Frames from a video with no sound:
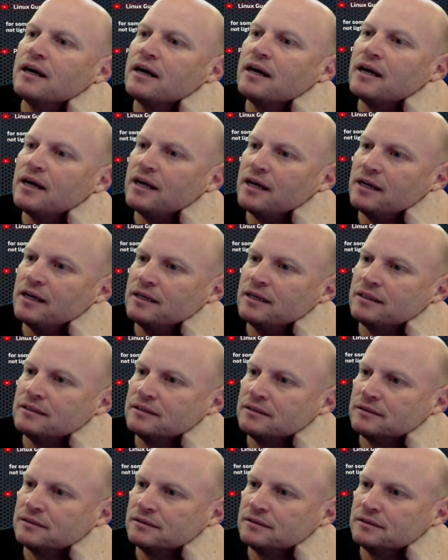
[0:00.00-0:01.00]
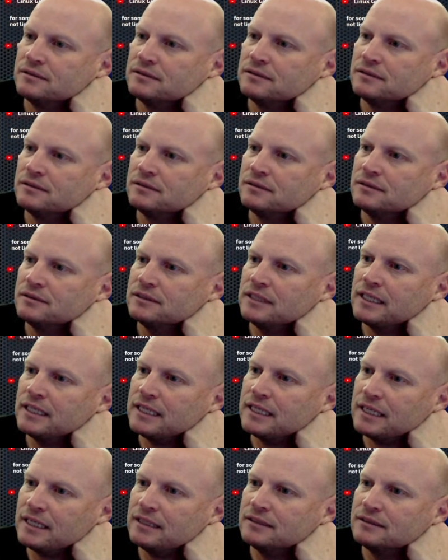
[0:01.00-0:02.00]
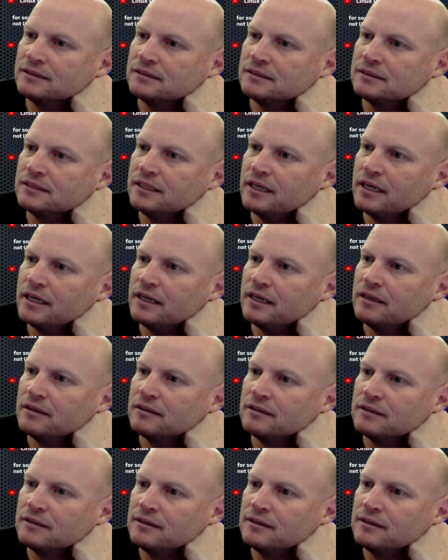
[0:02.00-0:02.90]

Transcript: Ah. Ah. Okay.